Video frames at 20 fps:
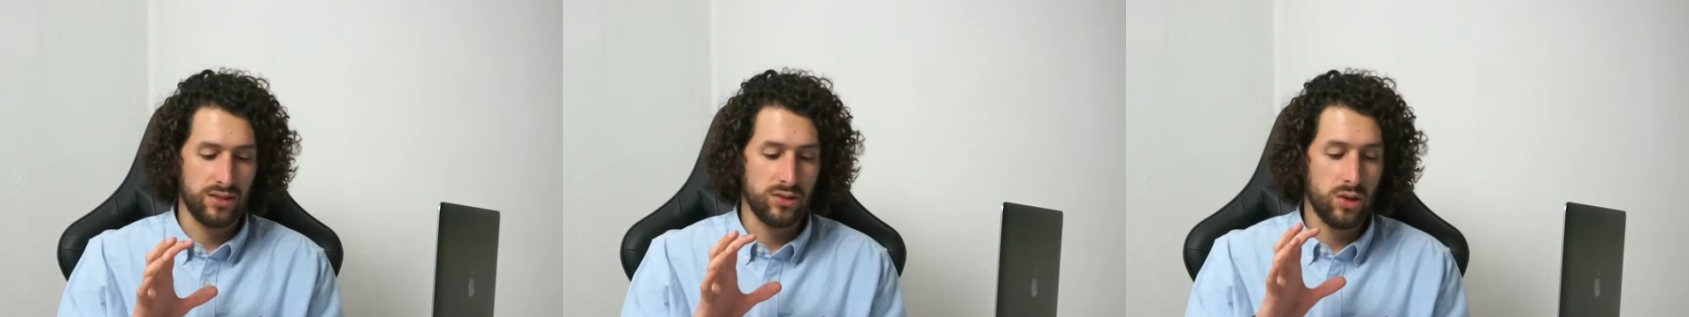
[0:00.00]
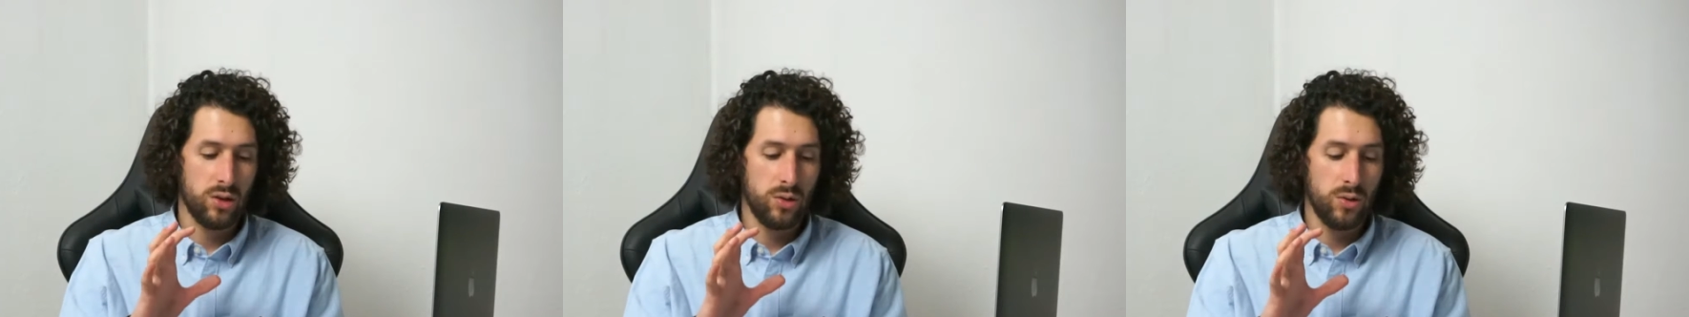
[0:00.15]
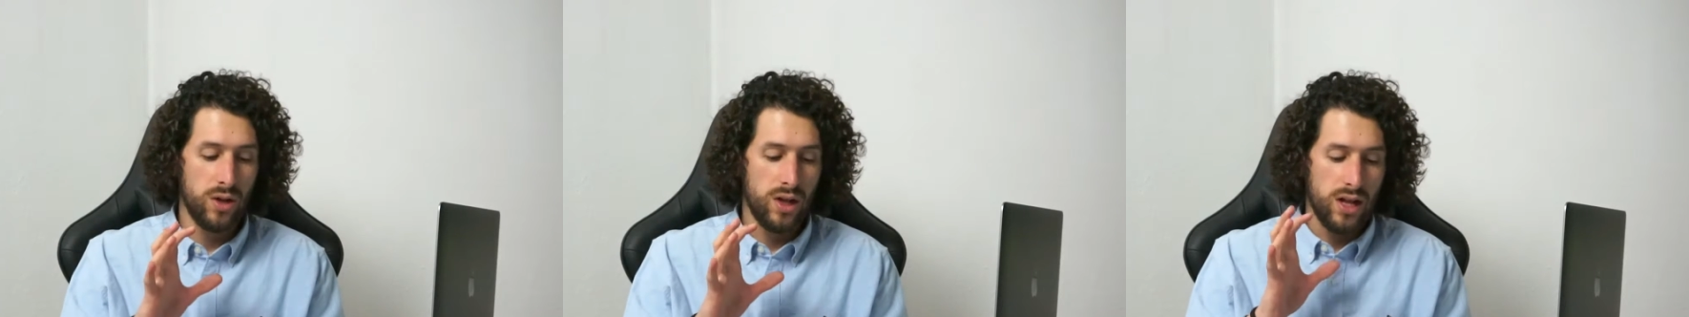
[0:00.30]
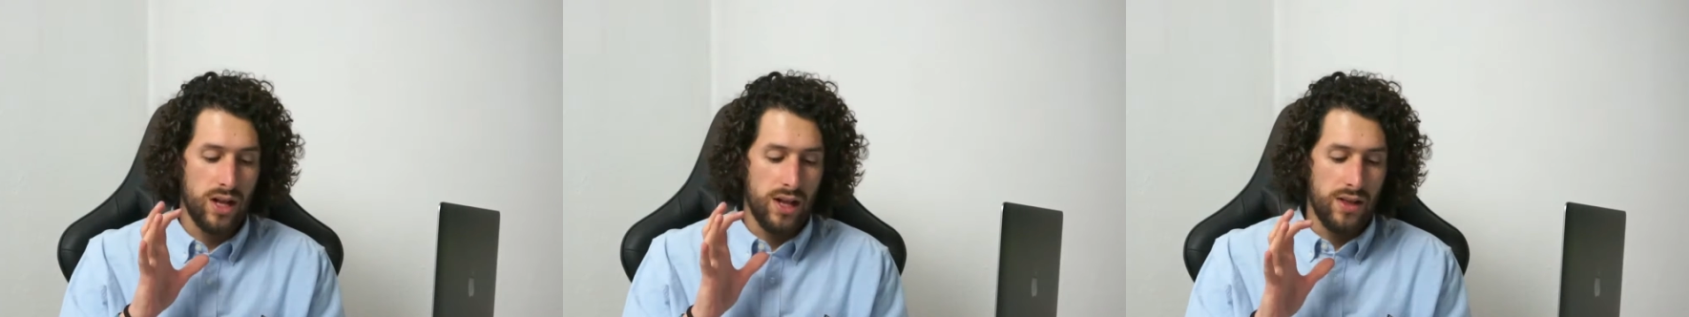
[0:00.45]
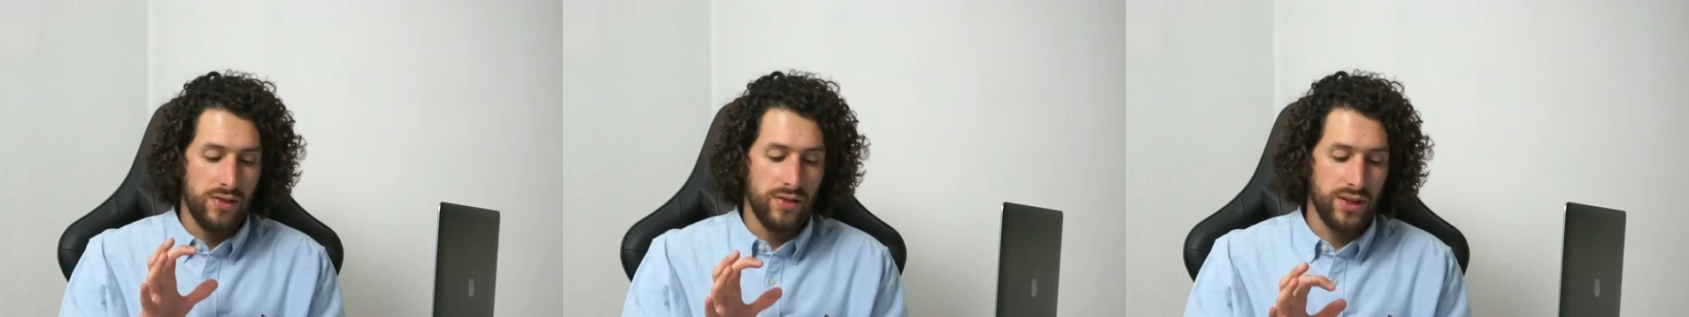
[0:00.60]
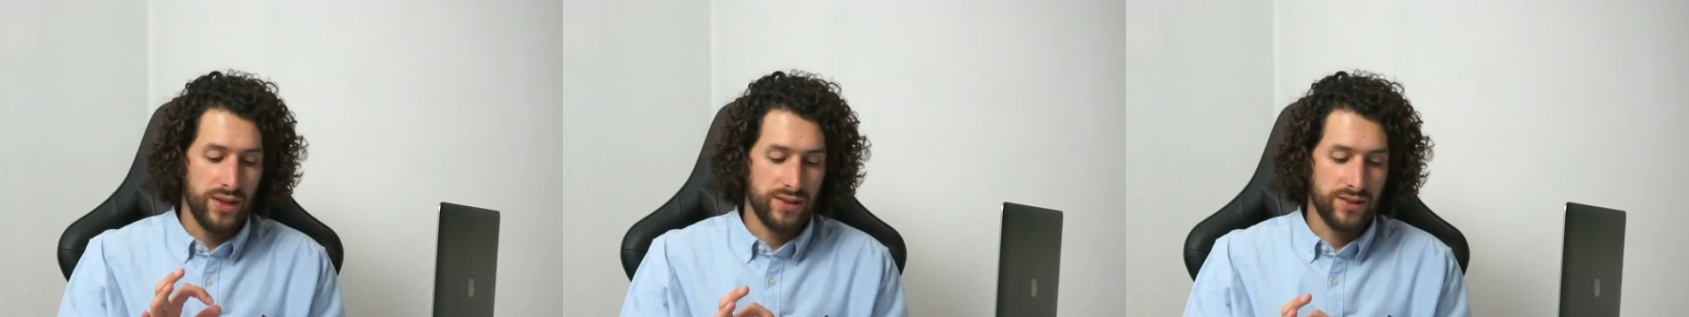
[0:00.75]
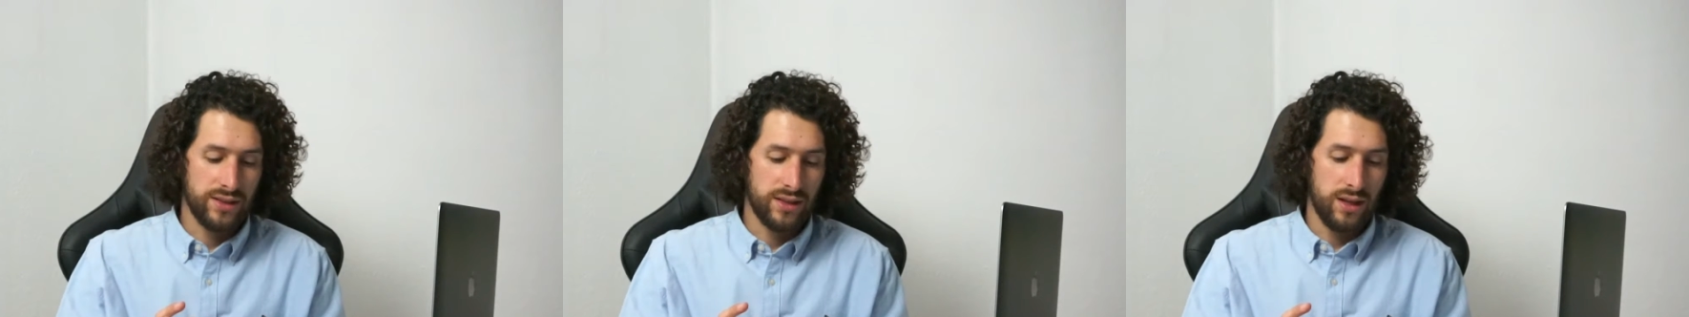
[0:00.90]
So
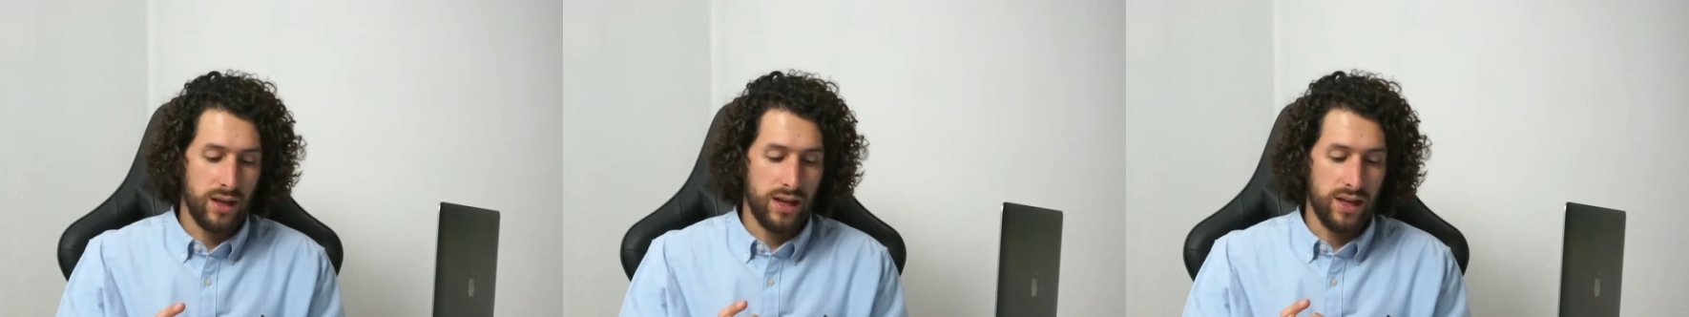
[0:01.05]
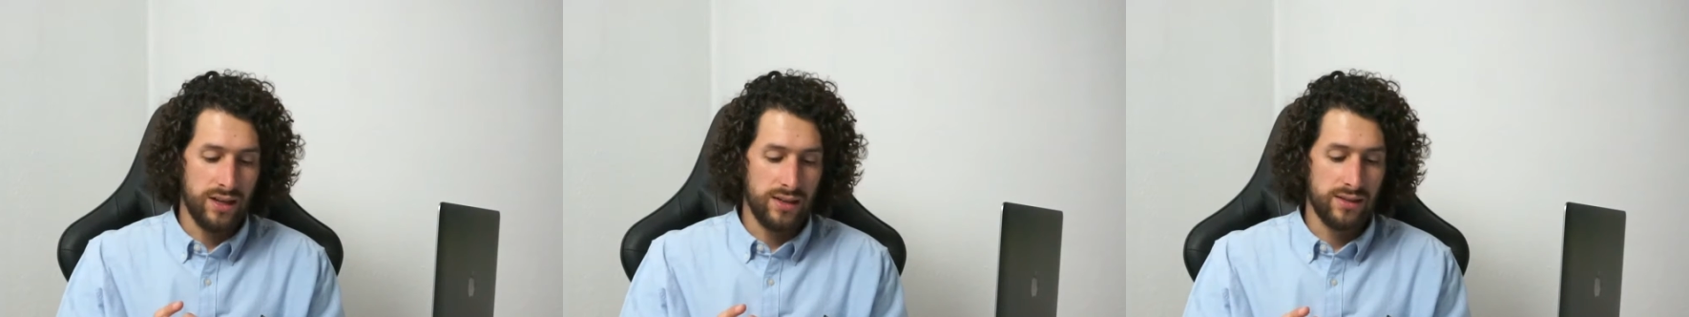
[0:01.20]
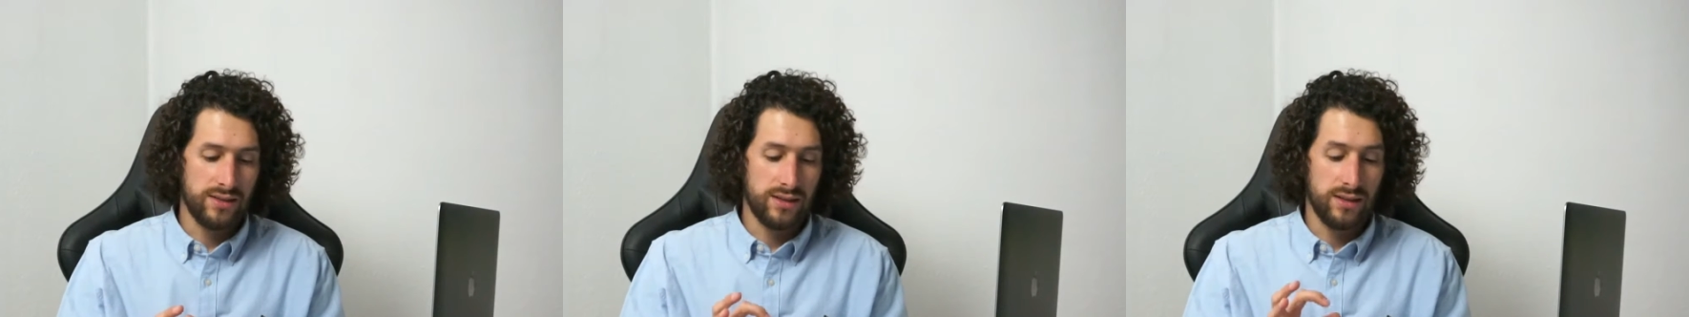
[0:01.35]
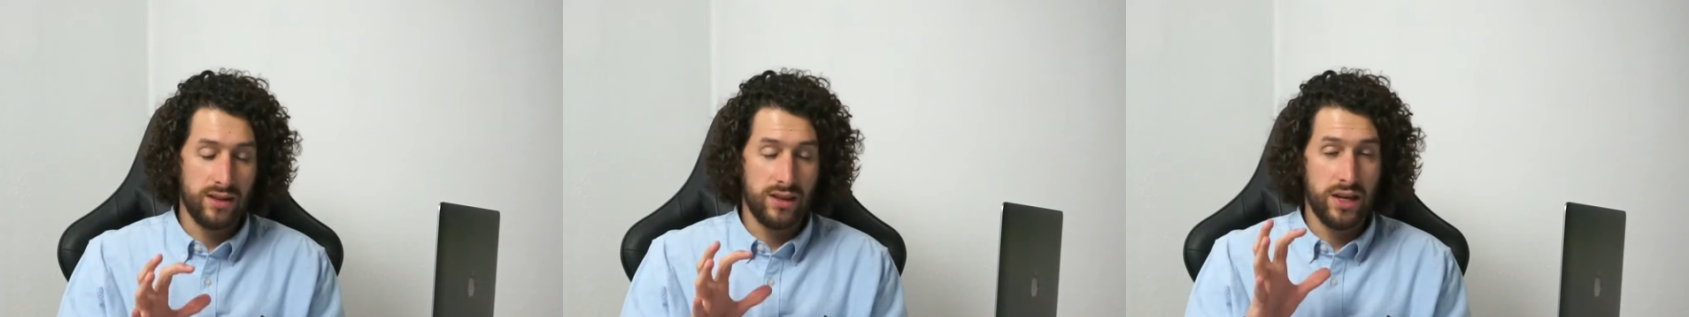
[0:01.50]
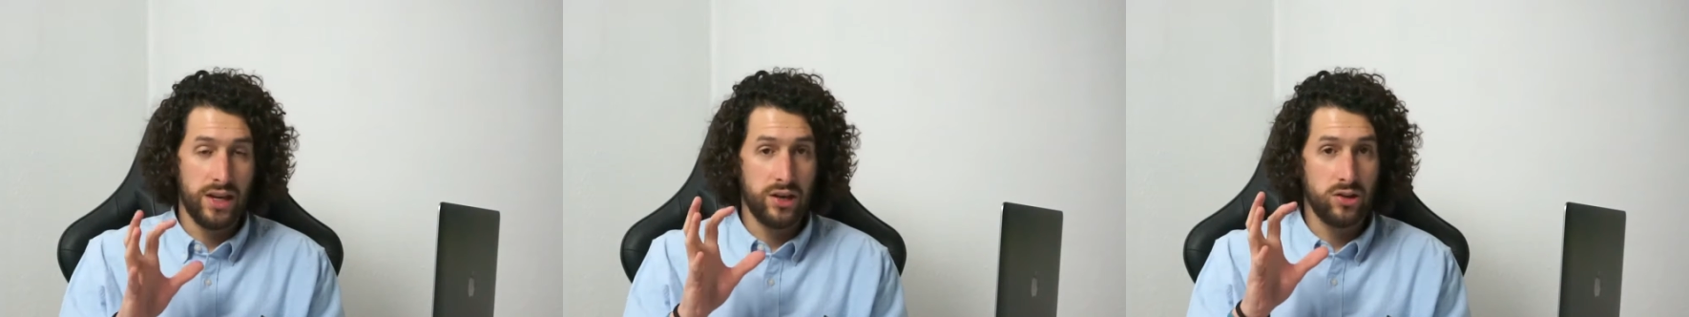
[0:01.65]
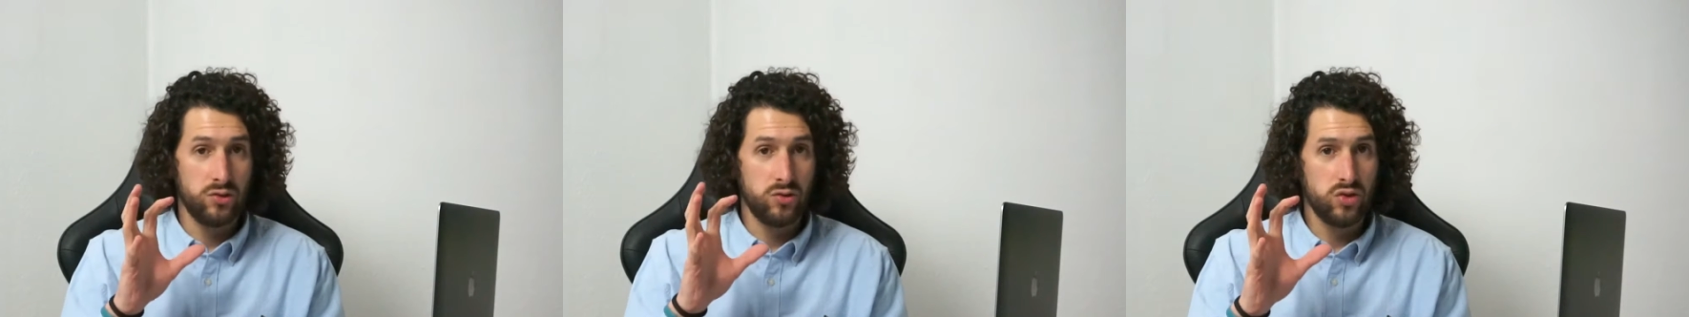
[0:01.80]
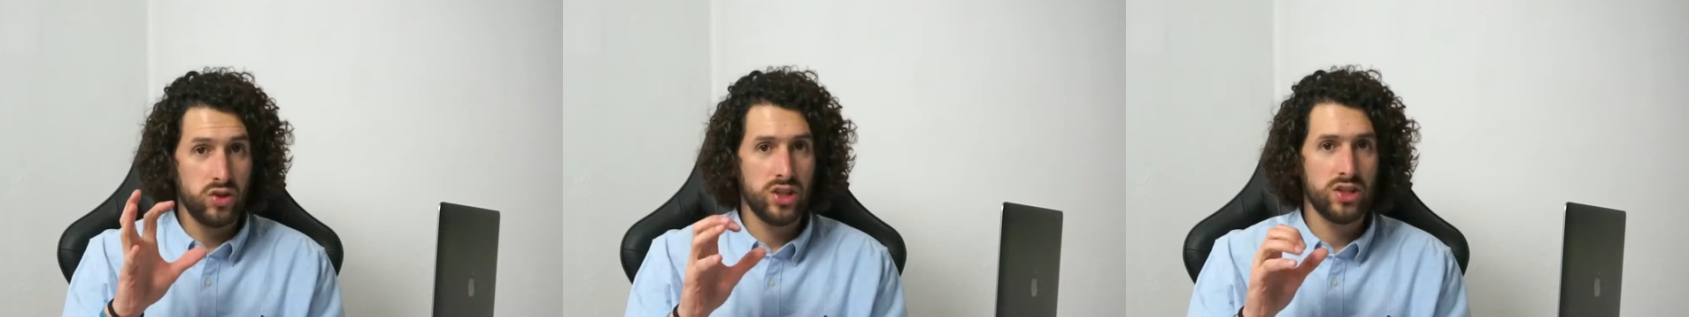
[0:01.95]
this is
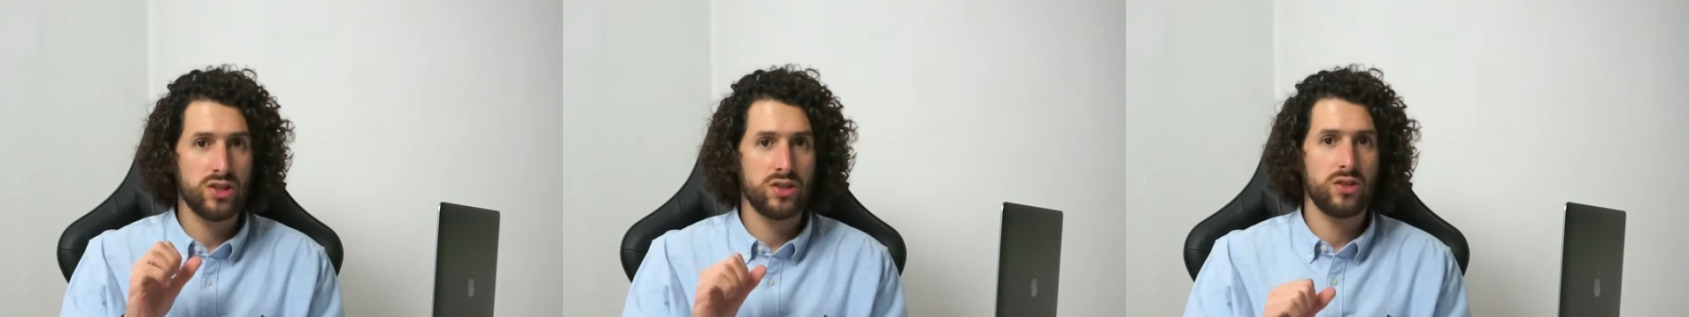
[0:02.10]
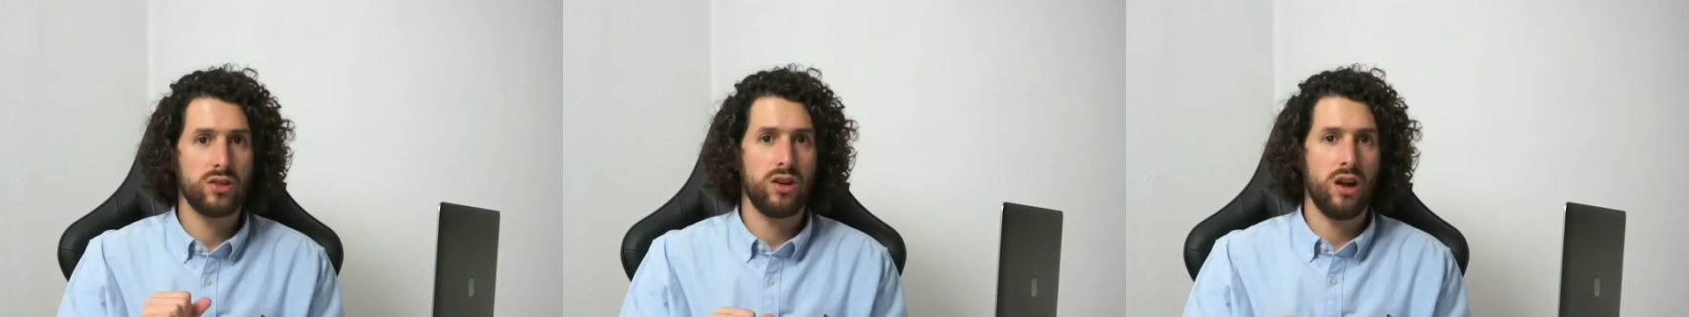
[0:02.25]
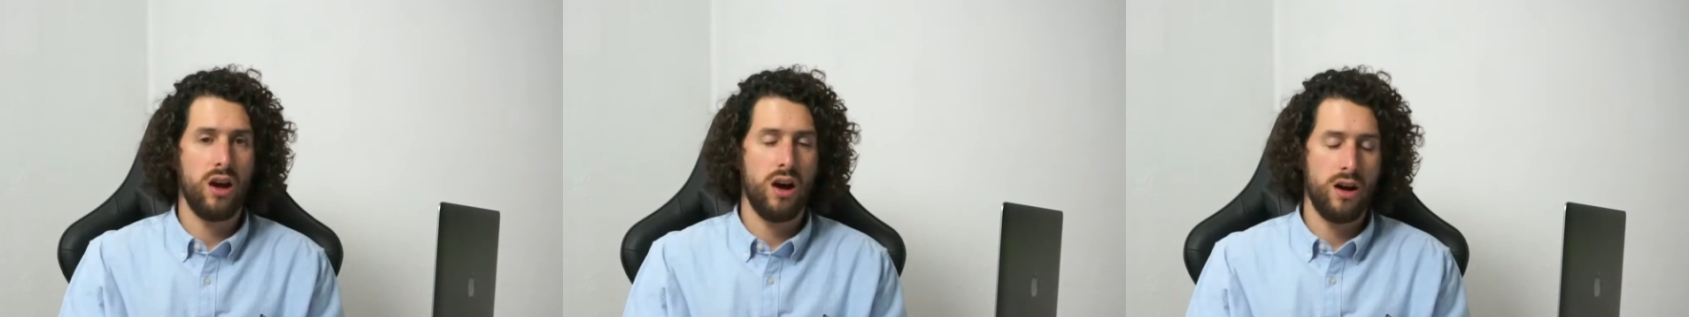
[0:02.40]
their digital